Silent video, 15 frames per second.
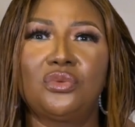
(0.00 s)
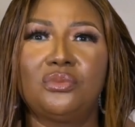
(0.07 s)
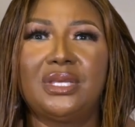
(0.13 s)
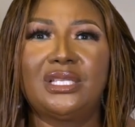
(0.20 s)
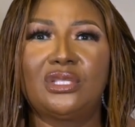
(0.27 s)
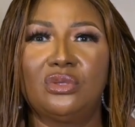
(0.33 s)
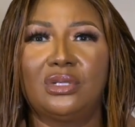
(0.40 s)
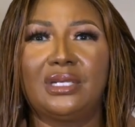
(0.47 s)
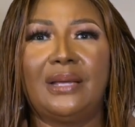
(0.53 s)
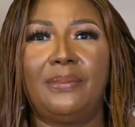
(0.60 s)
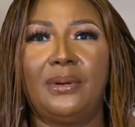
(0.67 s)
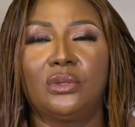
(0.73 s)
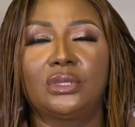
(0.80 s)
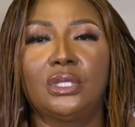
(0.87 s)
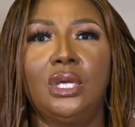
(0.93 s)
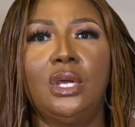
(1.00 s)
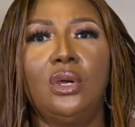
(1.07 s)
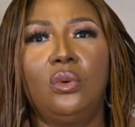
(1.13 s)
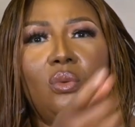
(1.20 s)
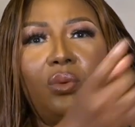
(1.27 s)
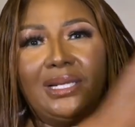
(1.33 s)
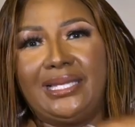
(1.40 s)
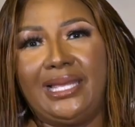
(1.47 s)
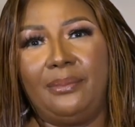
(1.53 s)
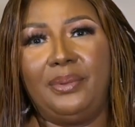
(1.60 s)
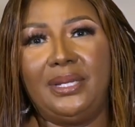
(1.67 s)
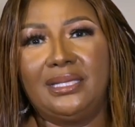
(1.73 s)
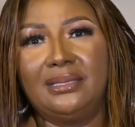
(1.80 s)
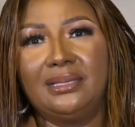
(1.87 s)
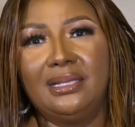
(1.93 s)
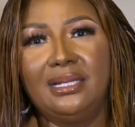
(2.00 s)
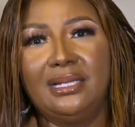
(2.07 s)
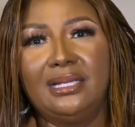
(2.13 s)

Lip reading: To me, it's not about what happened,